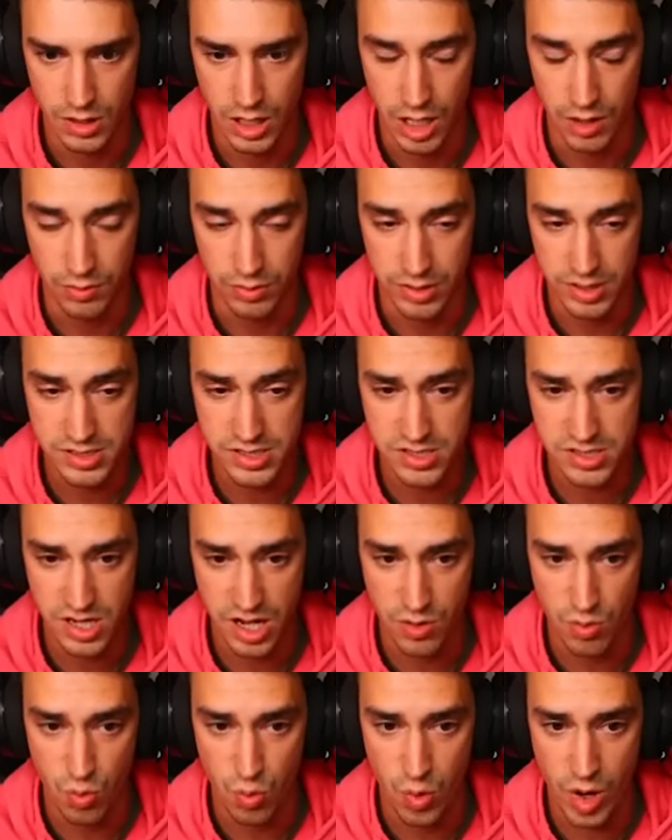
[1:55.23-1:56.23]
Uh, well, this is
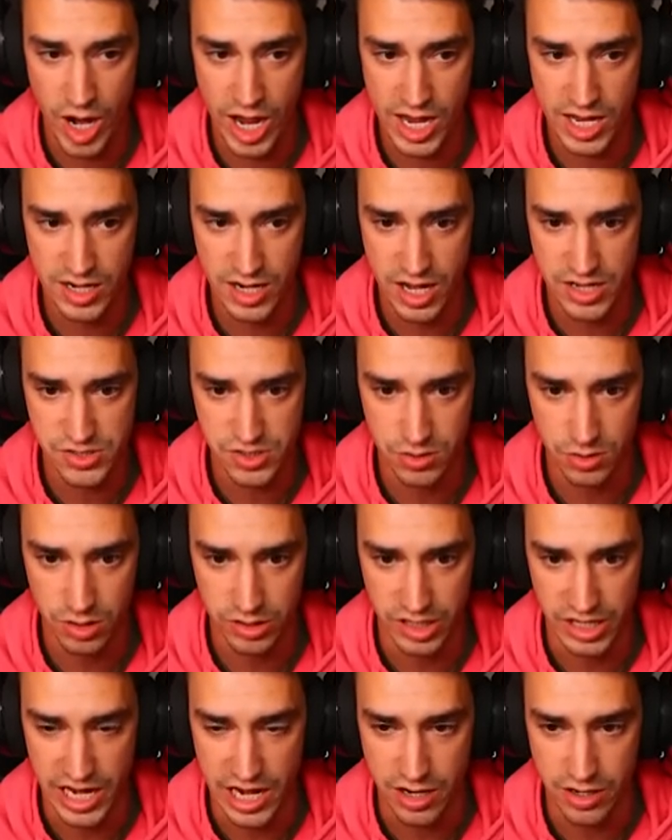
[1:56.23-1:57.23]
a way nicer
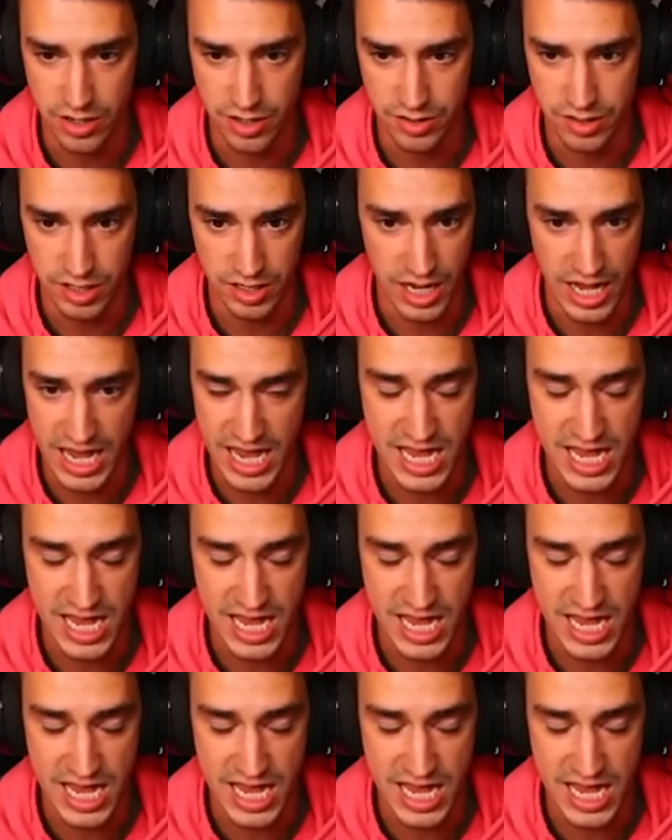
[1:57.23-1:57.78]
looking area than